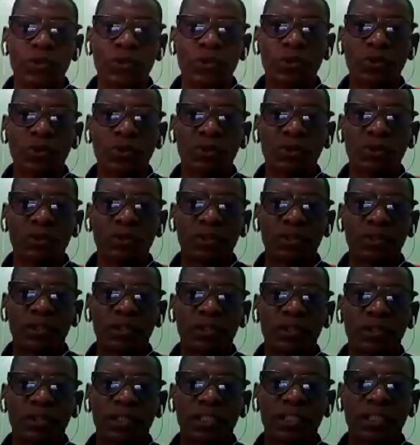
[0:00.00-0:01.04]
know,
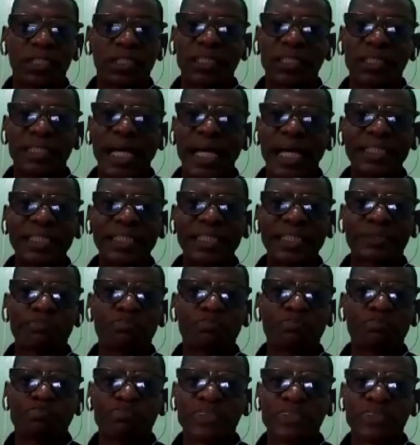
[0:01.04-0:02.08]
that
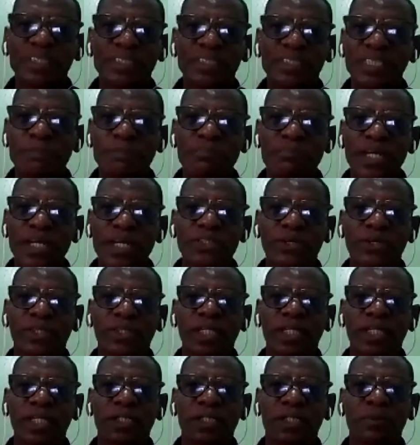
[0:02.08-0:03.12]
is the major
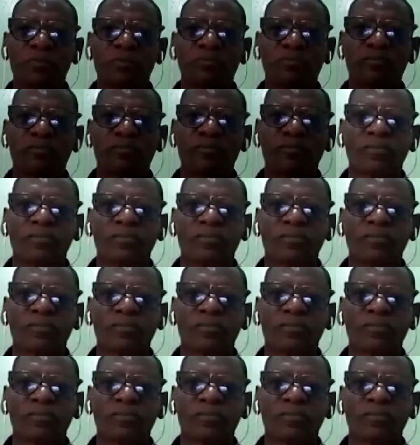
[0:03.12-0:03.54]
thing.